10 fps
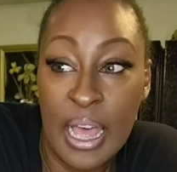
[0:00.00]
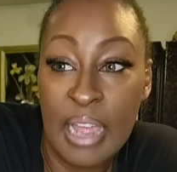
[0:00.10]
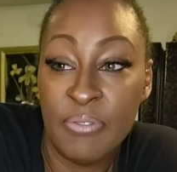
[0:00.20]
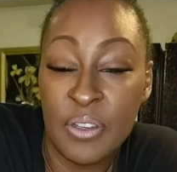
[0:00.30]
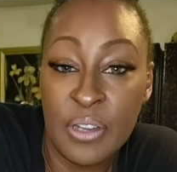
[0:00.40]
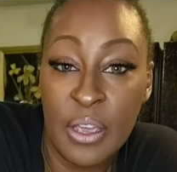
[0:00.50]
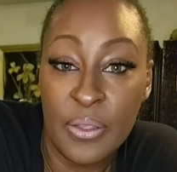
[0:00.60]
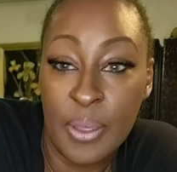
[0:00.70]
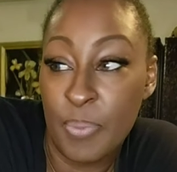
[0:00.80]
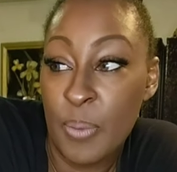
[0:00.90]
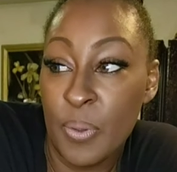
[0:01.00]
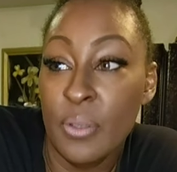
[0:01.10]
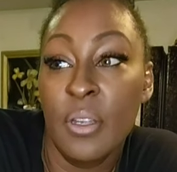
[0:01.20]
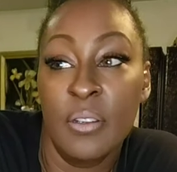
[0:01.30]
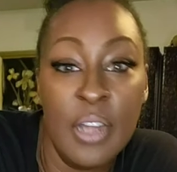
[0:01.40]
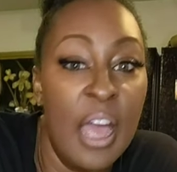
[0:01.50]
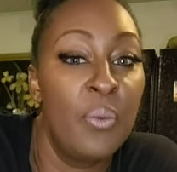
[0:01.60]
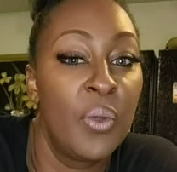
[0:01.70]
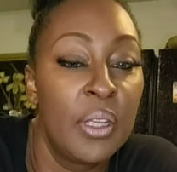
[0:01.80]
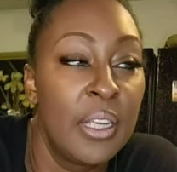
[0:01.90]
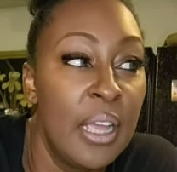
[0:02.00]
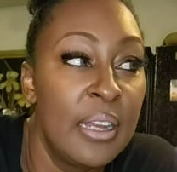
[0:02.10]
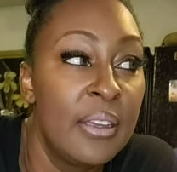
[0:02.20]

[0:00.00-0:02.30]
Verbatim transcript: you know, that people are not really kind of